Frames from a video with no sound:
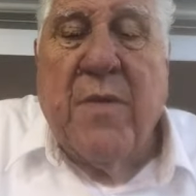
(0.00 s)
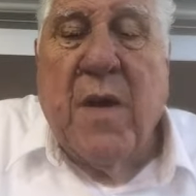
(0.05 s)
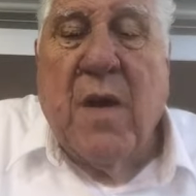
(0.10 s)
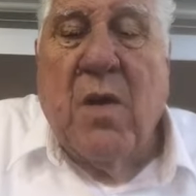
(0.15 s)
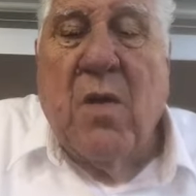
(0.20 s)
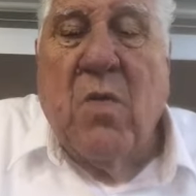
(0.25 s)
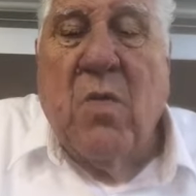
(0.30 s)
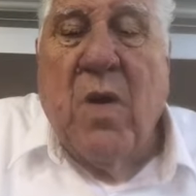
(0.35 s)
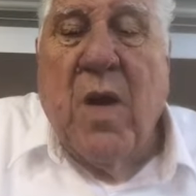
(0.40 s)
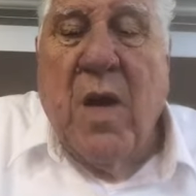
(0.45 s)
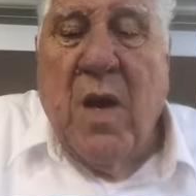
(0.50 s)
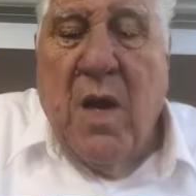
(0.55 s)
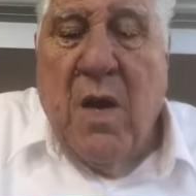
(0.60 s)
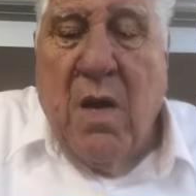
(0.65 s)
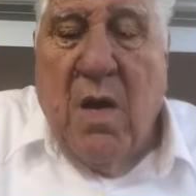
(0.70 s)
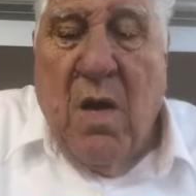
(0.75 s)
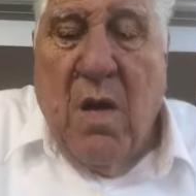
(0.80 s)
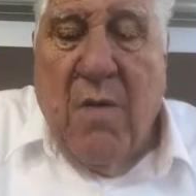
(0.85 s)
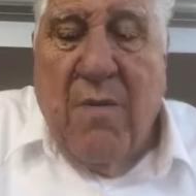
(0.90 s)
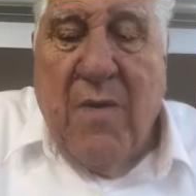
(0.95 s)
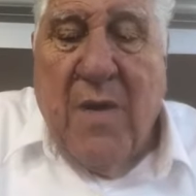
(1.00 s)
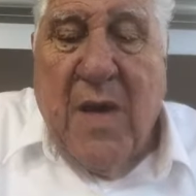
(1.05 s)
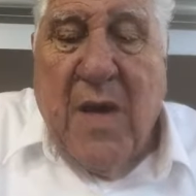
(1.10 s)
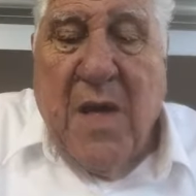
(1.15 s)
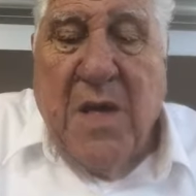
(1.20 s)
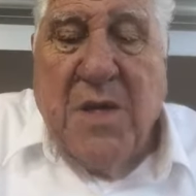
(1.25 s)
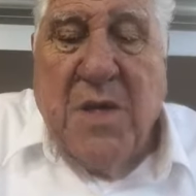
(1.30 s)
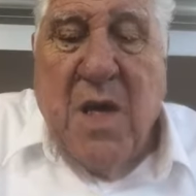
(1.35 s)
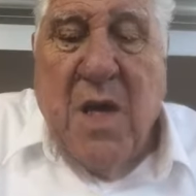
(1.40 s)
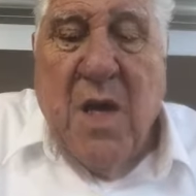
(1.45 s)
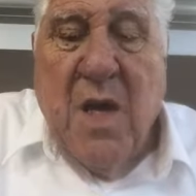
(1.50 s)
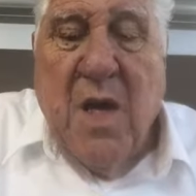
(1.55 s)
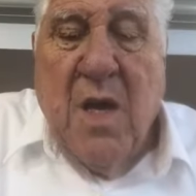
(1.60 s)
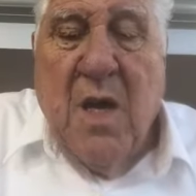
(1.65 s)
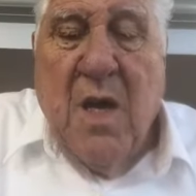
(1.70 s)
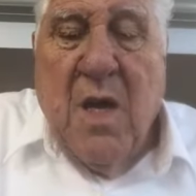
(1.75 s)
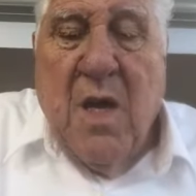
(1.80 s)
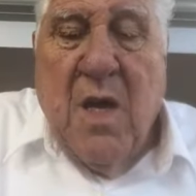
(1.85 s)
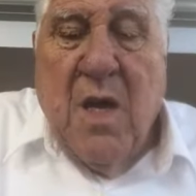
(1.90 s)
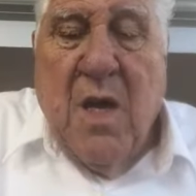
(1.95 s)
They go in and off. I guess it
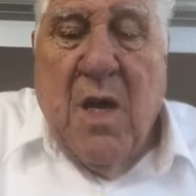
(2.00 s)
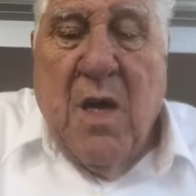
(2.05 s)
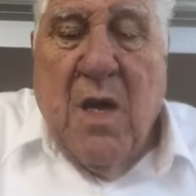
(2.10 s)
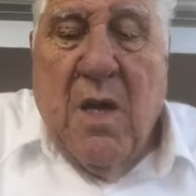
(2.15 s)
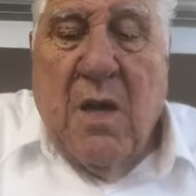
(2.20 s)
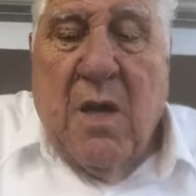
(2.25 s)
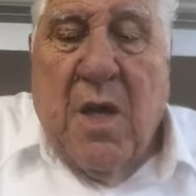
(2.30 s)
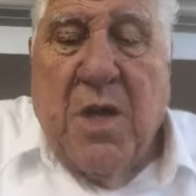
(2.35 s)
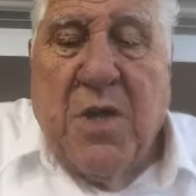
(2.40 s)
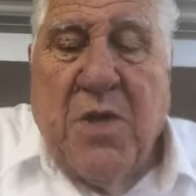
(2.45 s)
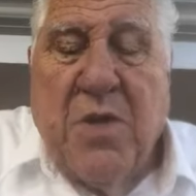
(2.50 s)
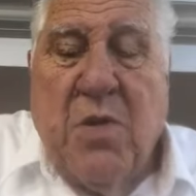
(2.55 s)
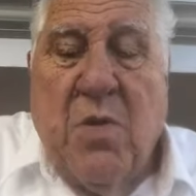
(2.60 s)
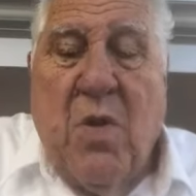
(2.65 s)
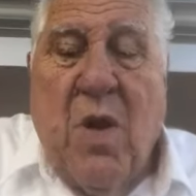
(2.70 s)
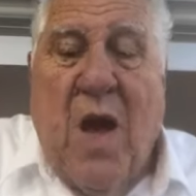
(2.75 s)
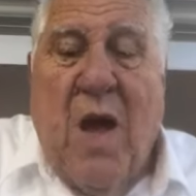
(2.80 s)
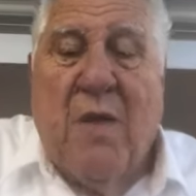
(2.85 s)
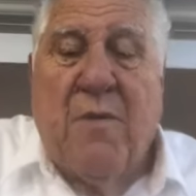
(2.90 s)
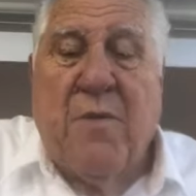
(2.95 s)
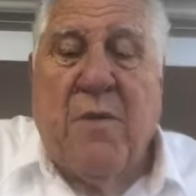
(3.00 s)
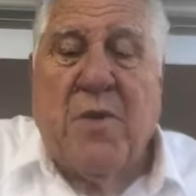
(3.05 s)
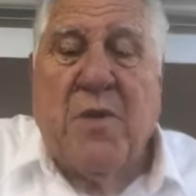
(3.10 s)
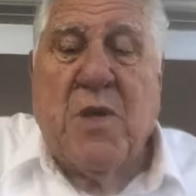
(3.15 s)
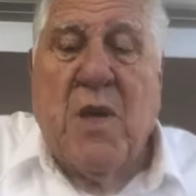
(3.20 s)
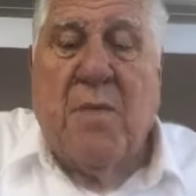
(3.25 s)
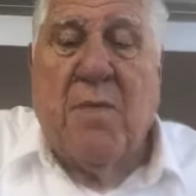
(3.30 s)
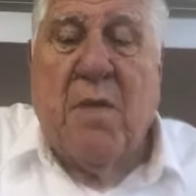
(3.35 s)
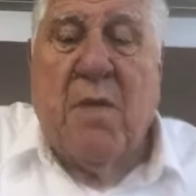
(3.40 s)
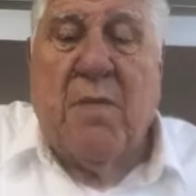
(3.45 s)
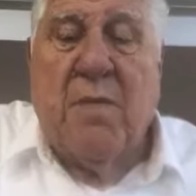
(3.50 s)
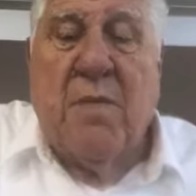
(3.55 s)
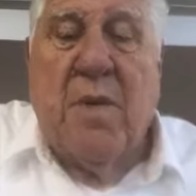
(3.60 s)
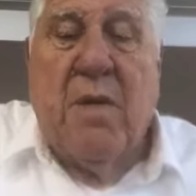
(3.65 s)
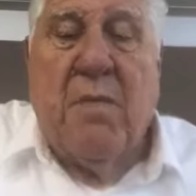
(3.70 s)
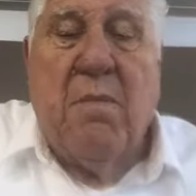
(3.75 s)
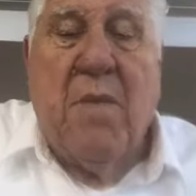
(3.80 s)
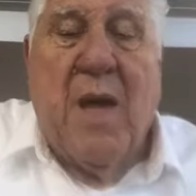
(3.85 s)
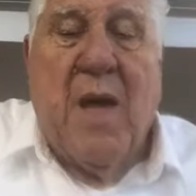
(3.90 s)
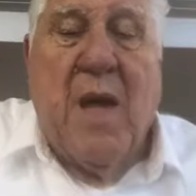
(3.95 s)
gets too hot for some of them.
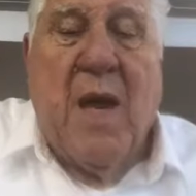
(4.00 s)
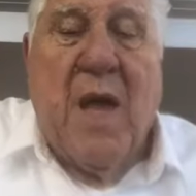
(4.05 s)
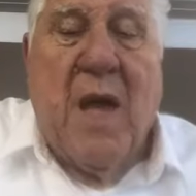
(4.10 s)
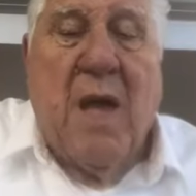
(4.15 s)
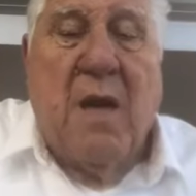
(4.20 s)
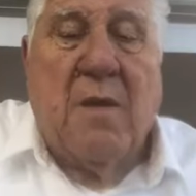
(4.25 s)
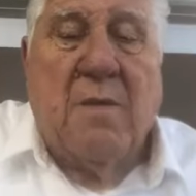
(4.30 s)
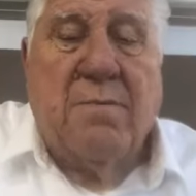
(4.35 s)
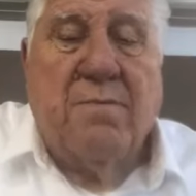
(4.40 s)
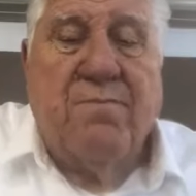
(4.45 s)
They bail out.